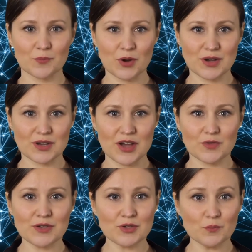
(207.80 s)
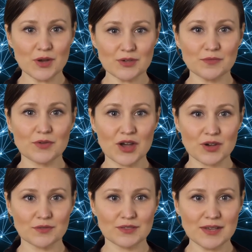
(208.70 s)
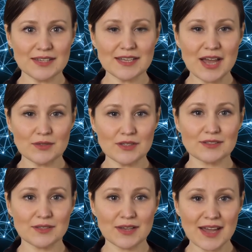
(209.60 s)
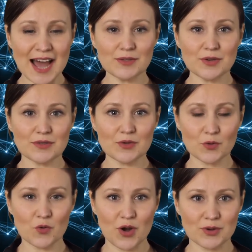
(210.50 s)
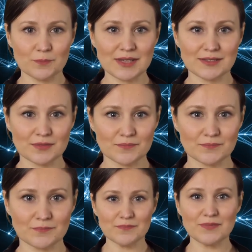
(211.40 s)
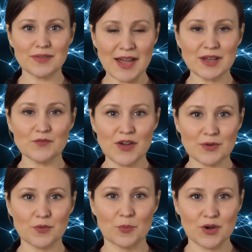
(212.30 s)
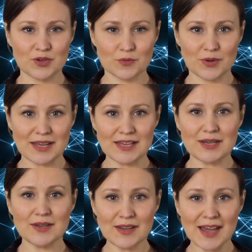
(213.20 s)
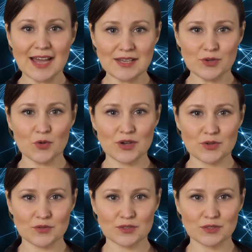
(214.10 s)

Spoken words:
while adhering to relevant codes, standards, and building requirements. In fiber project planning, it is critical to